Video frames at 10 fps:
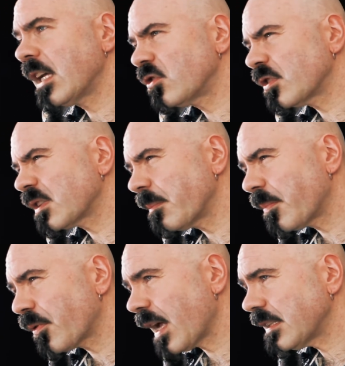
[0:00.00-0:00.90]
just
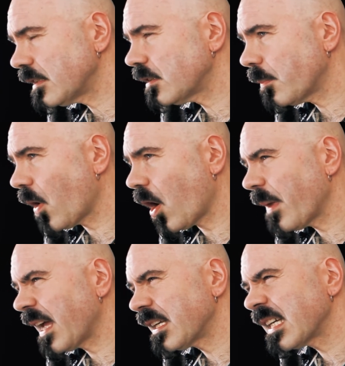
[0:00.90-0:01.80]
compresses the bottom
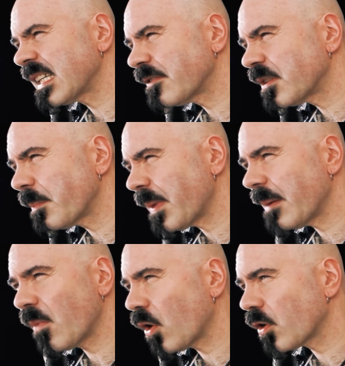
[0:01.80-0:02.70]
end and gives a
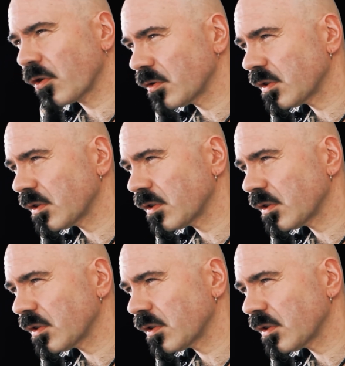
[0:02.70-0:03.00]
bit more grunt